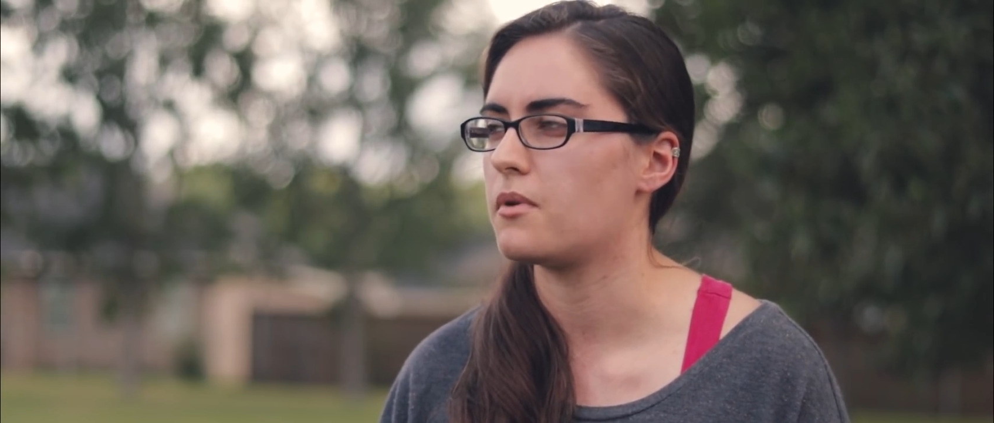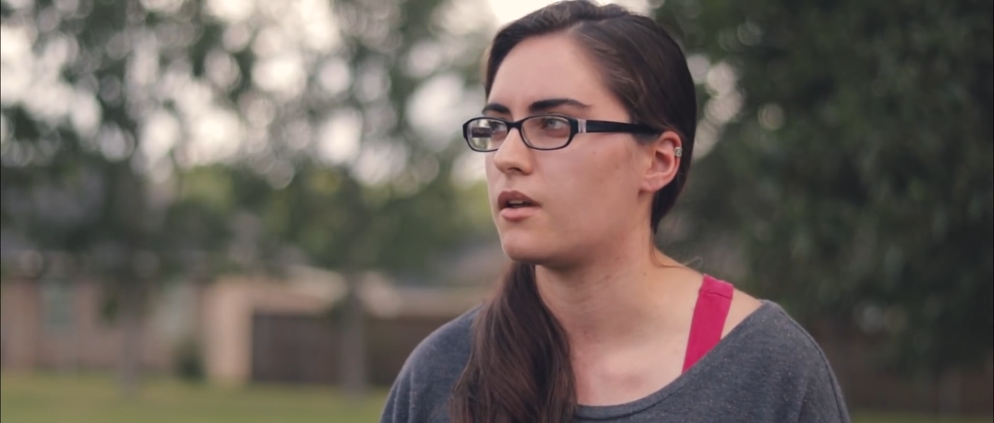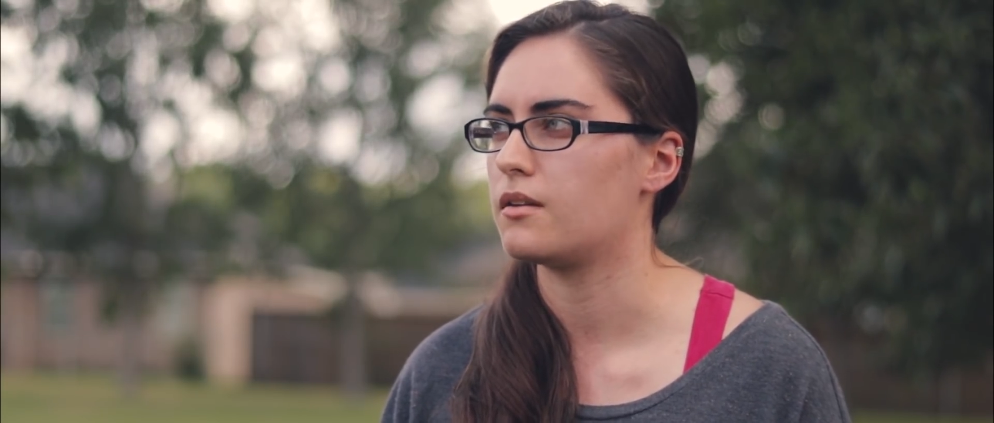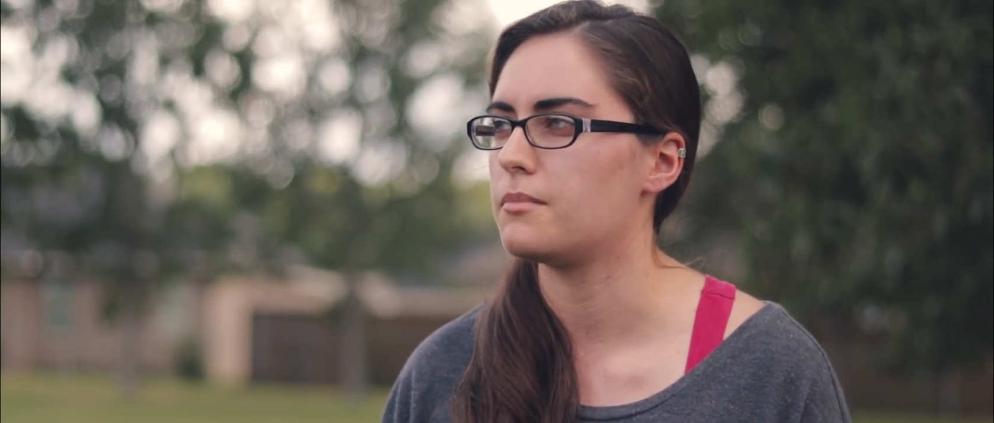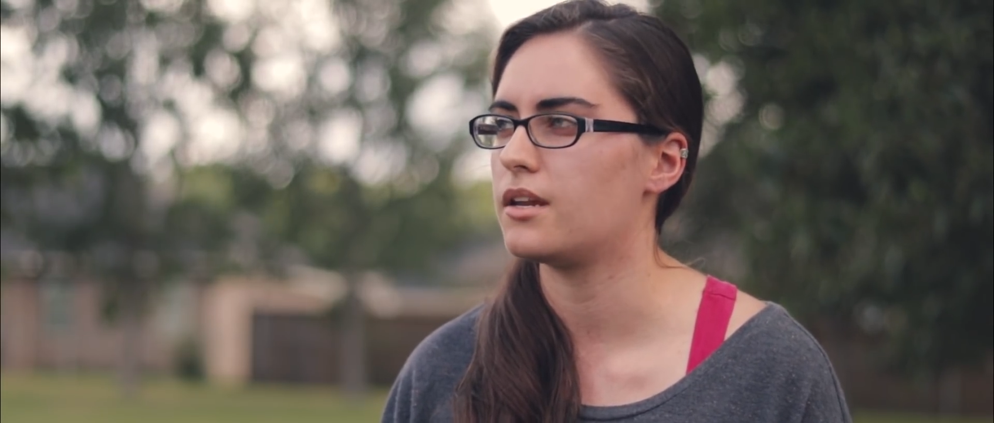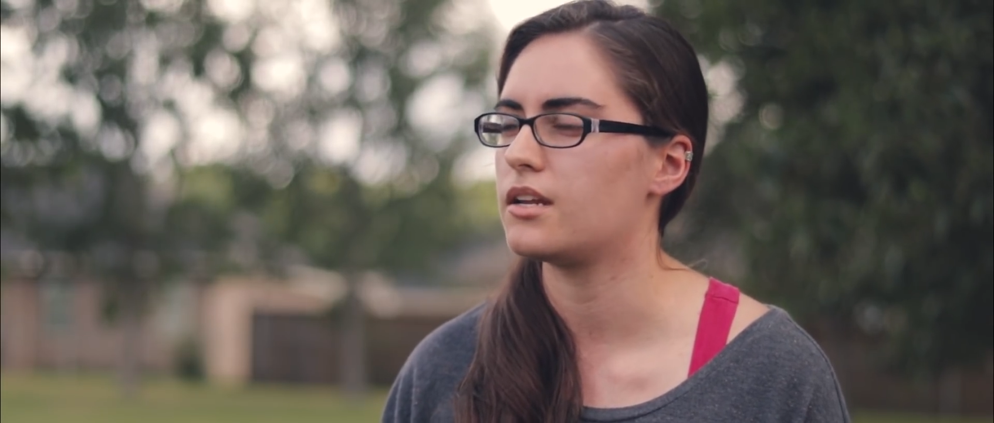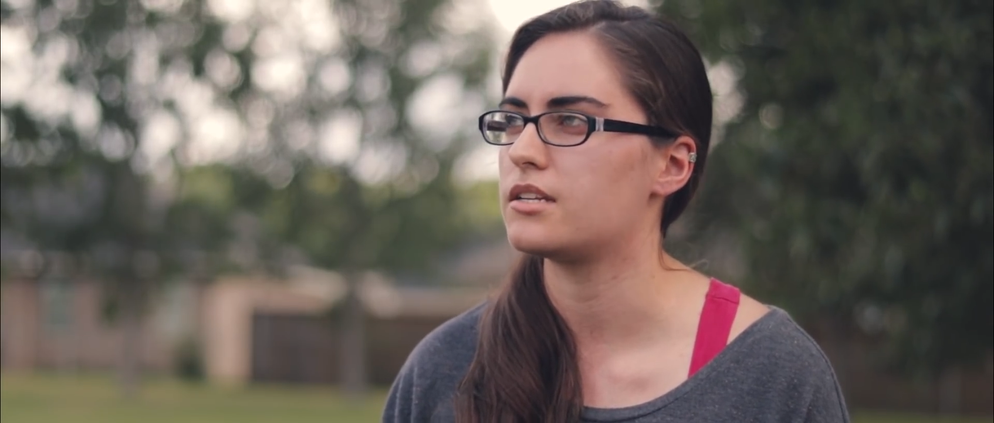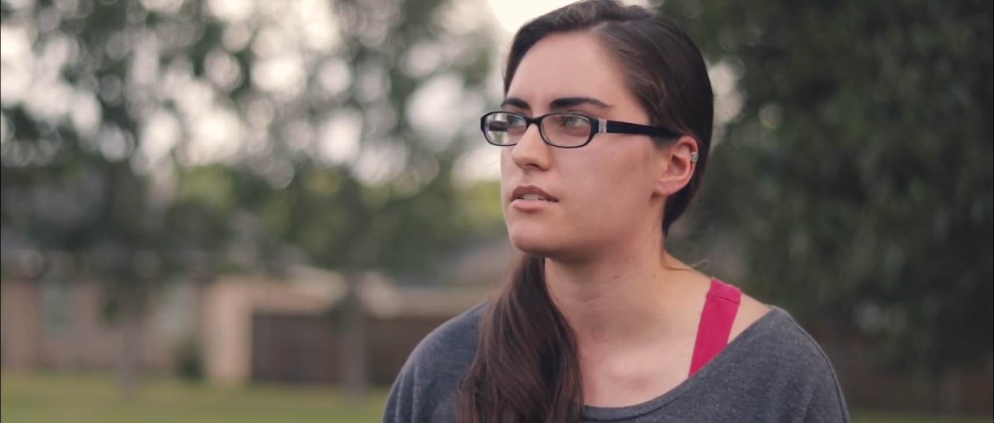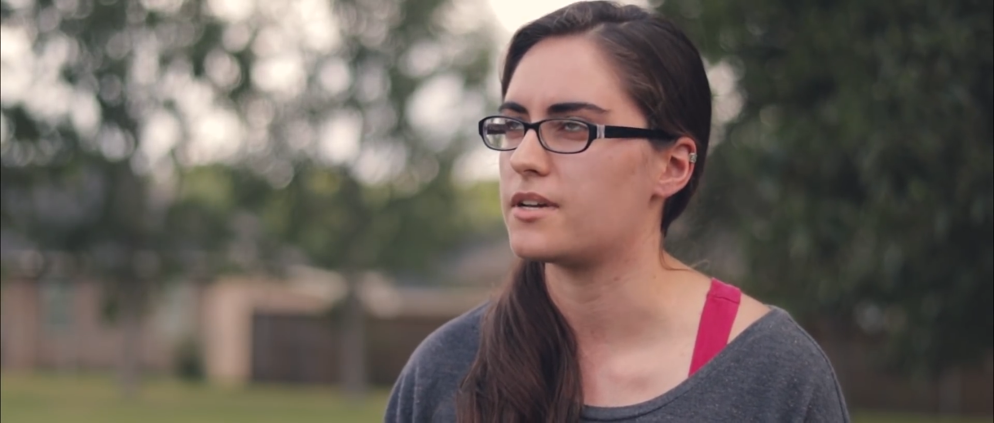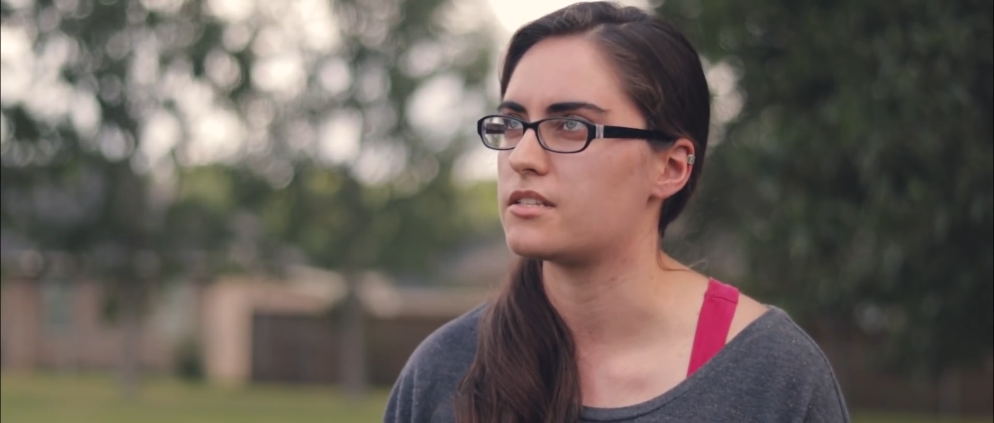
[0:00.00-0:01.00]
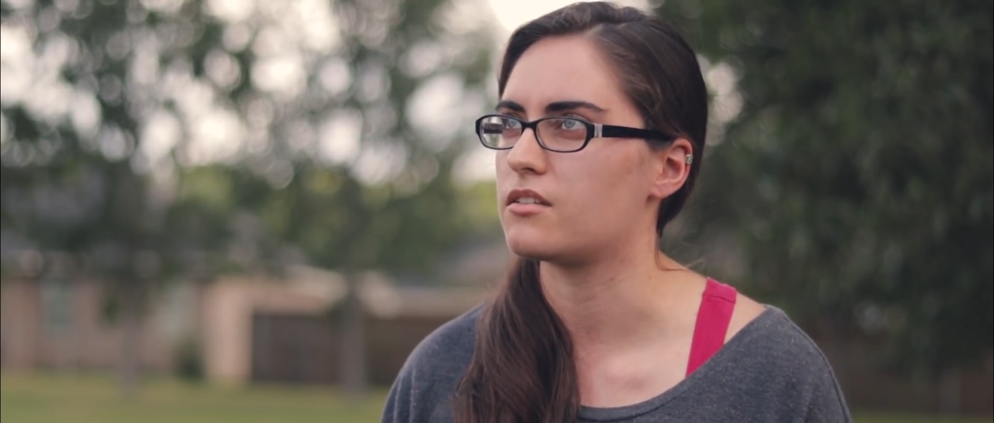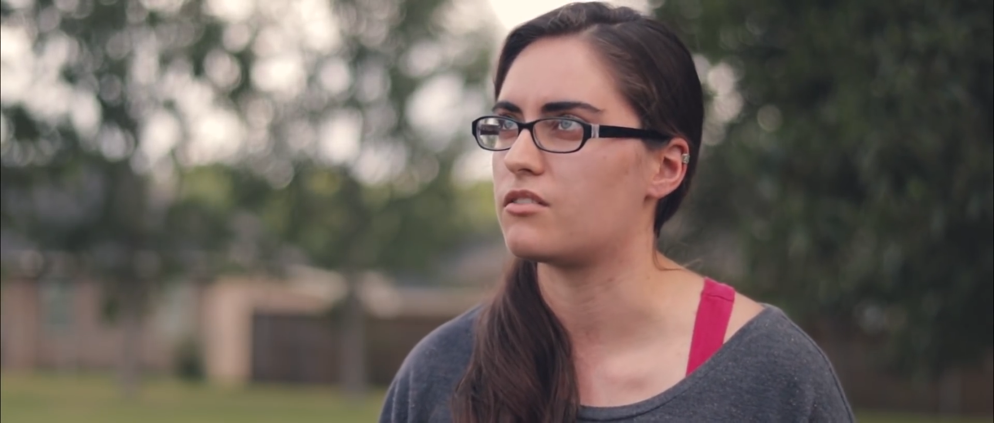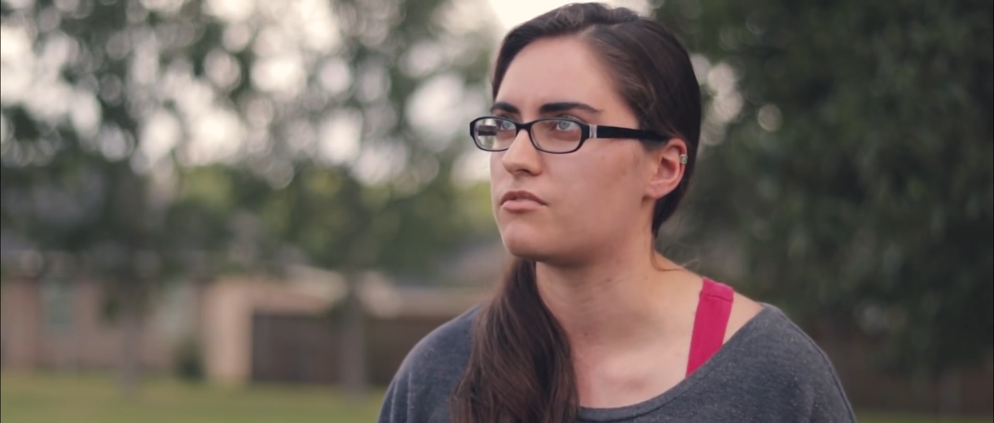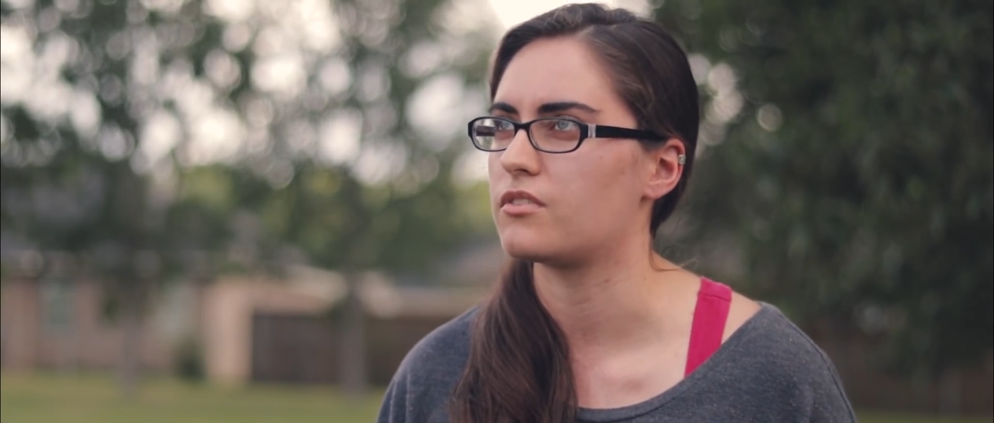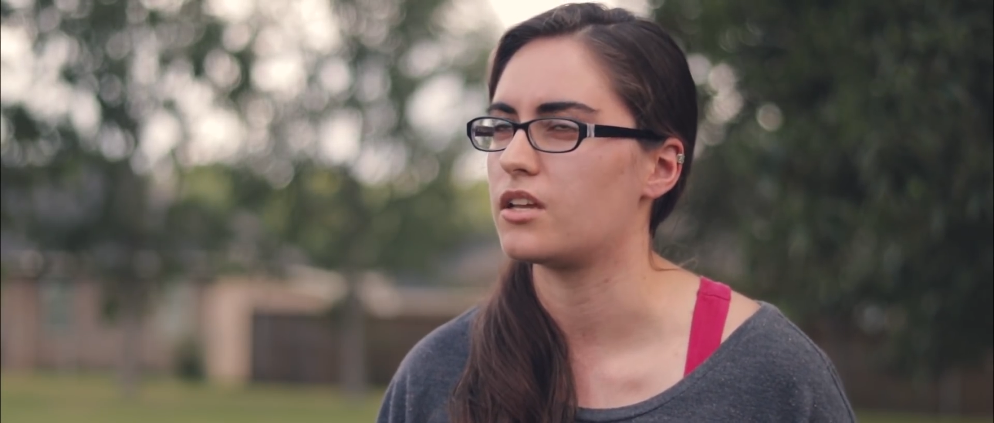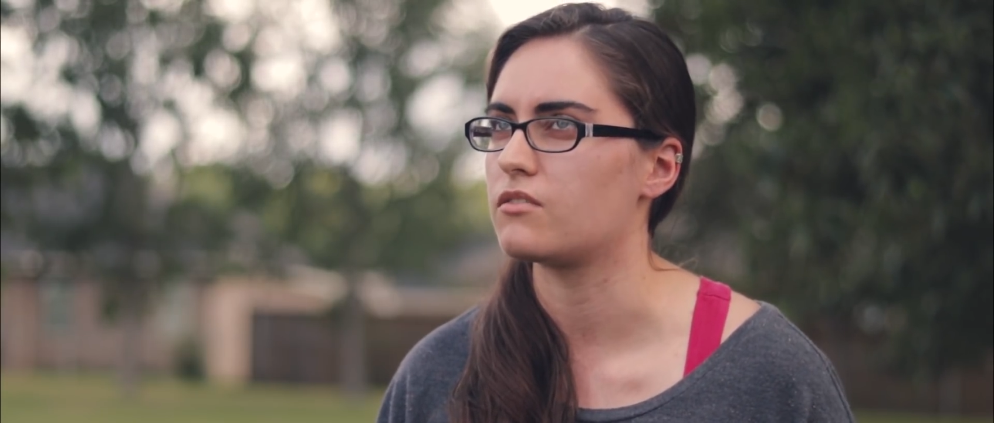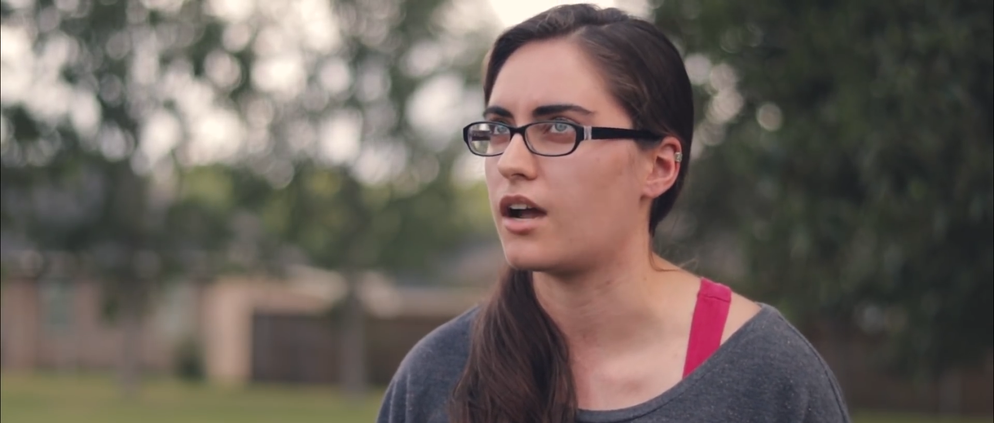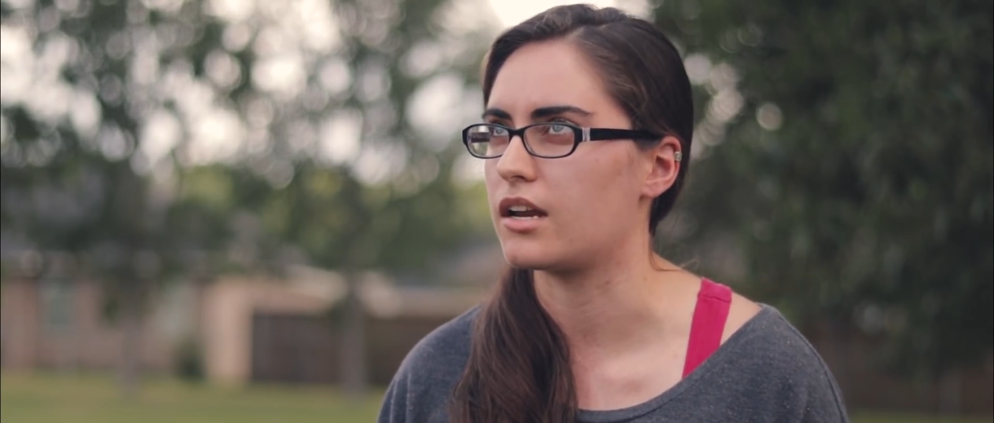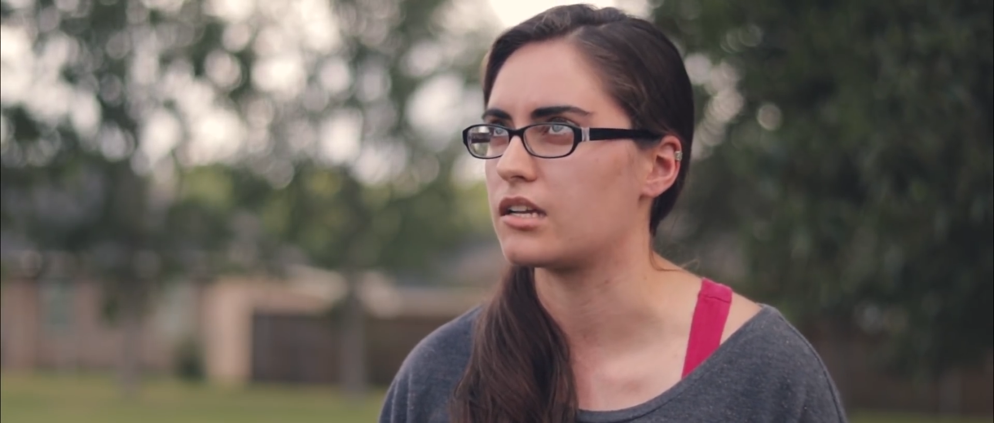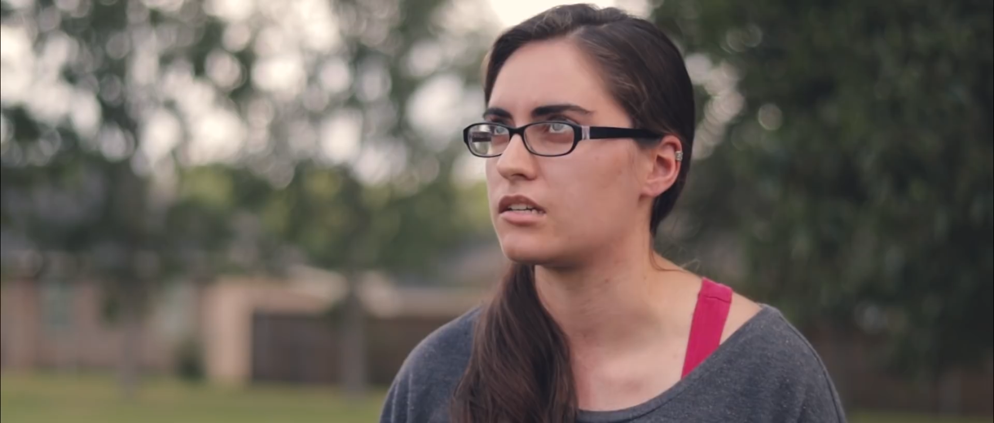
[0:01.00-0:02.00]
I admitted it to myself in
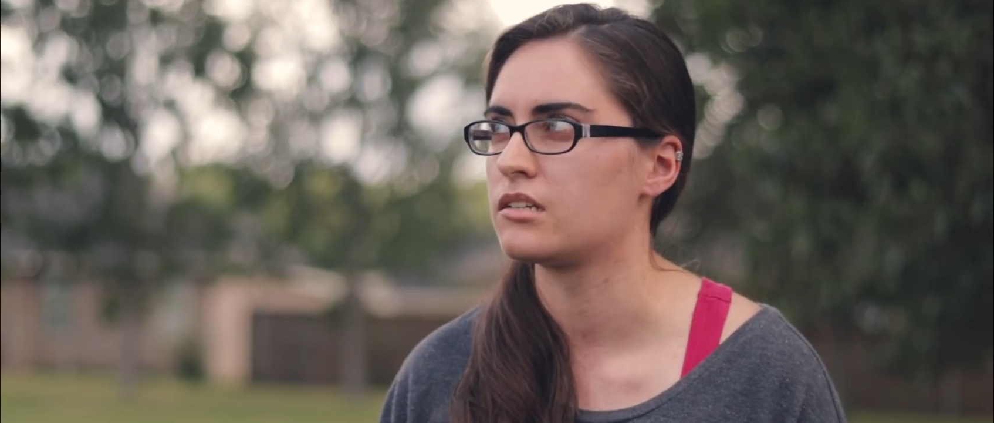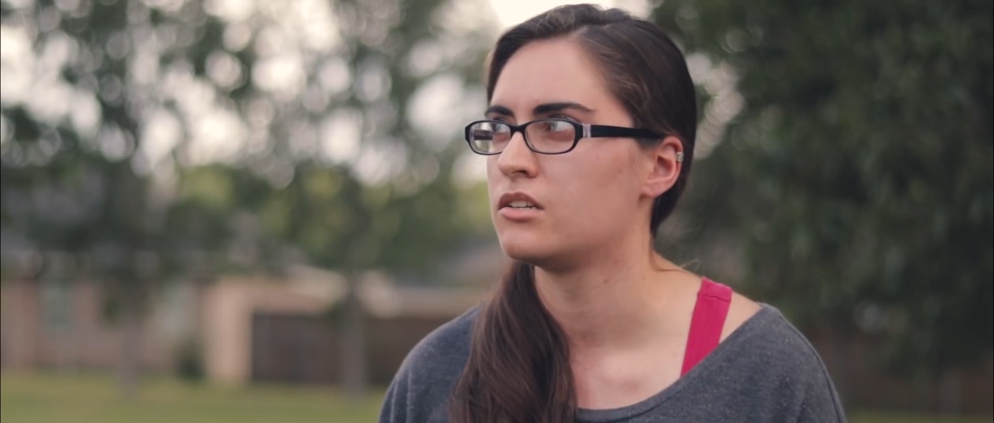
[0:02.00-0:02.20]
writing